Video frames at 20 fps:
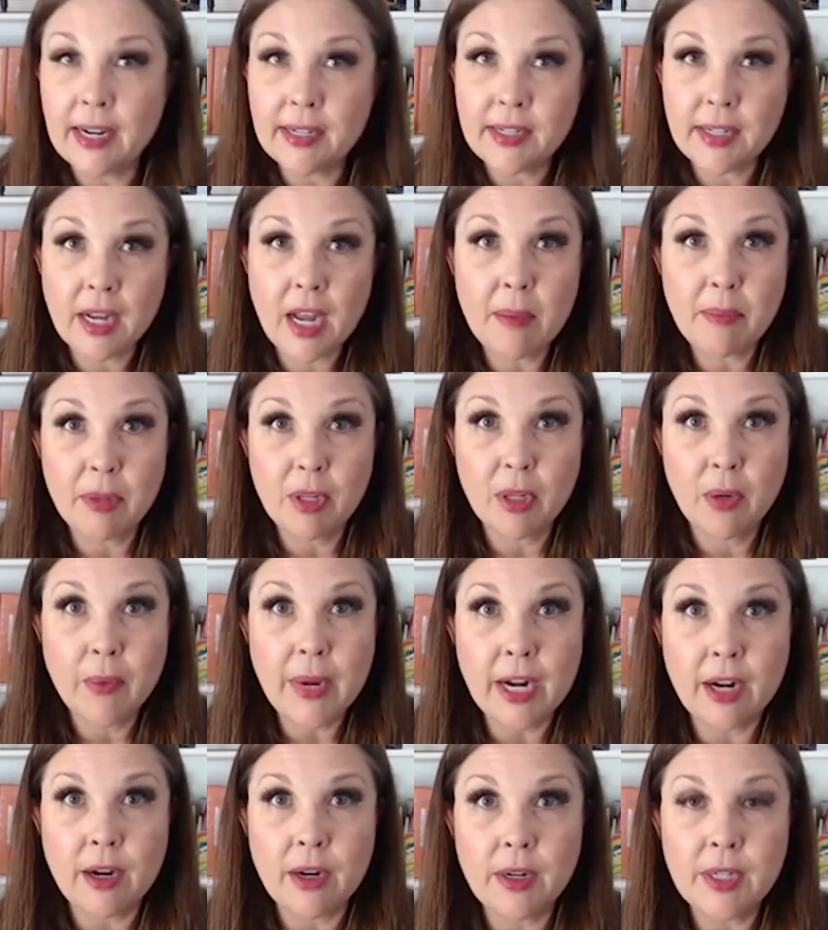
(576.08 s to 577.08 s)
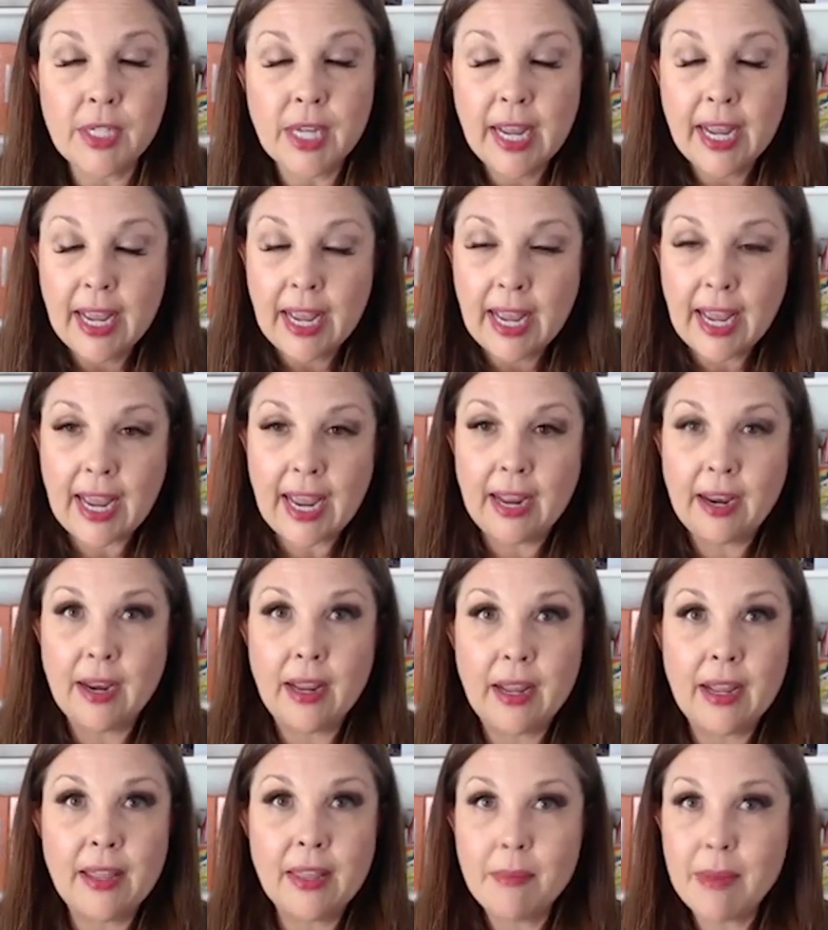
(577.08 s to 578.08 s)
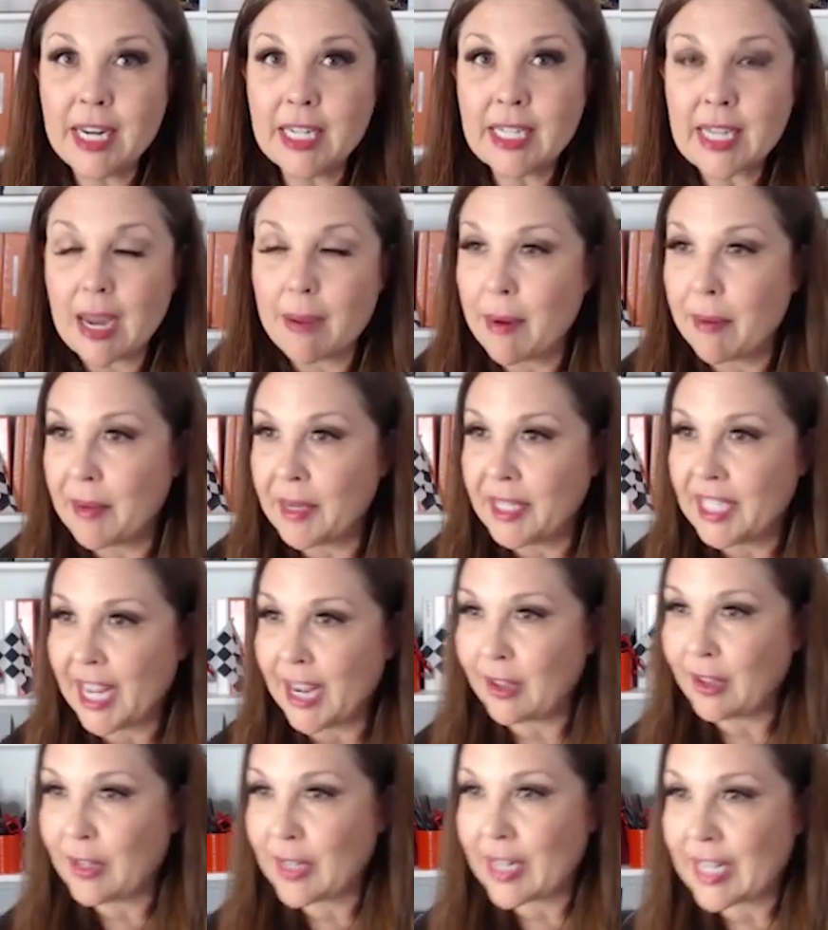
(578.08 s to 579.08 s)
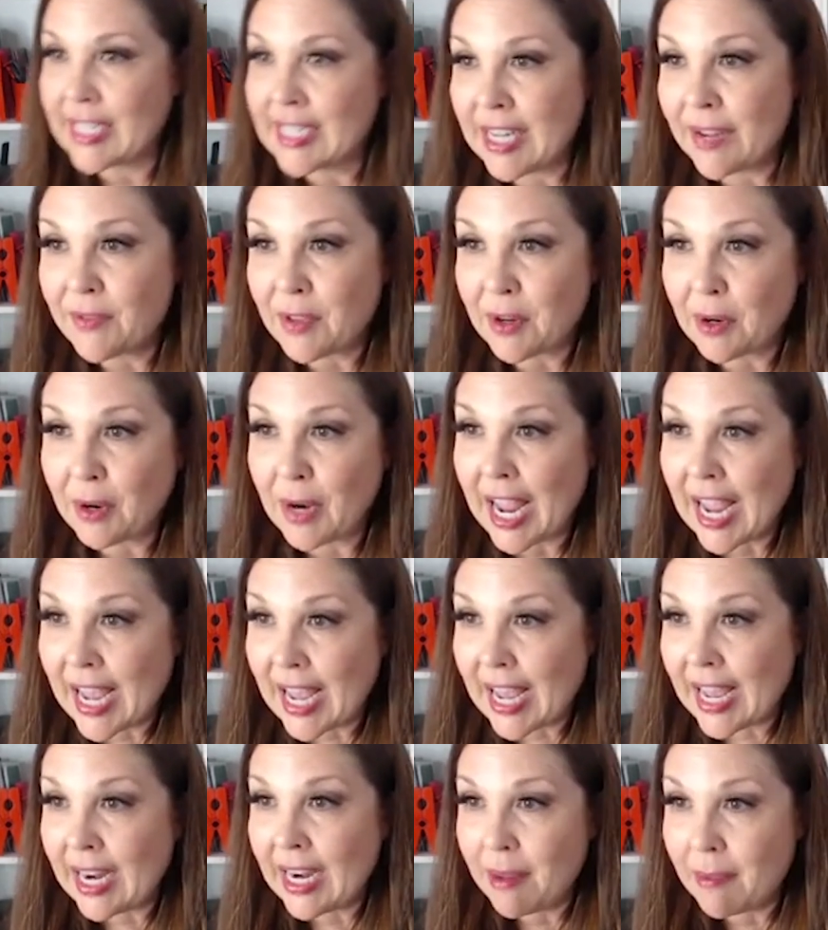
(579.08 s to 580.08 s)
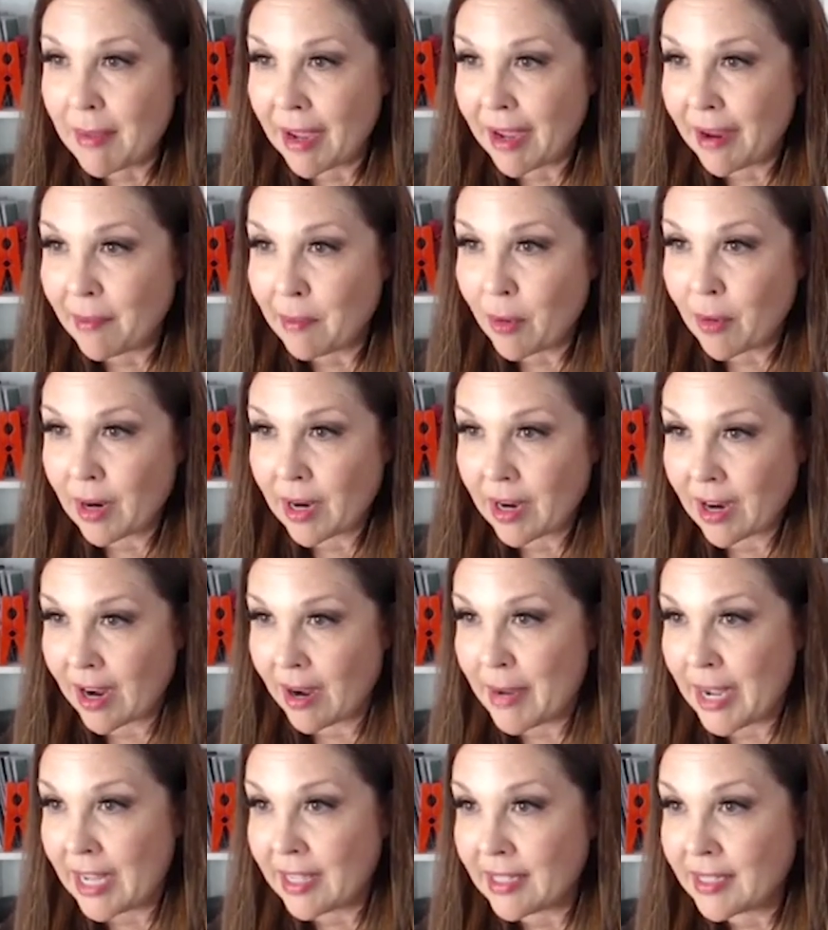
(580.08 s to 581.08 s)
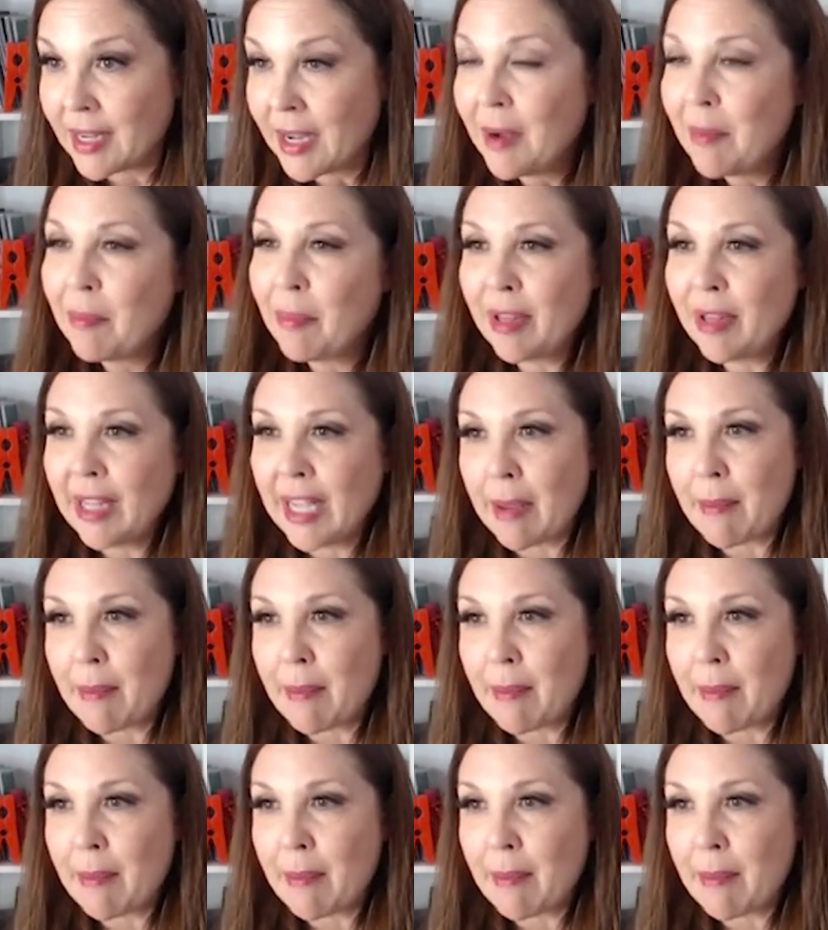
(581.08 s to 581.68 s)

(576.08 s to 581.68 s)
going to find us a couple of winners. And in the meantime, I'm going to take a look and see if there are any more comments.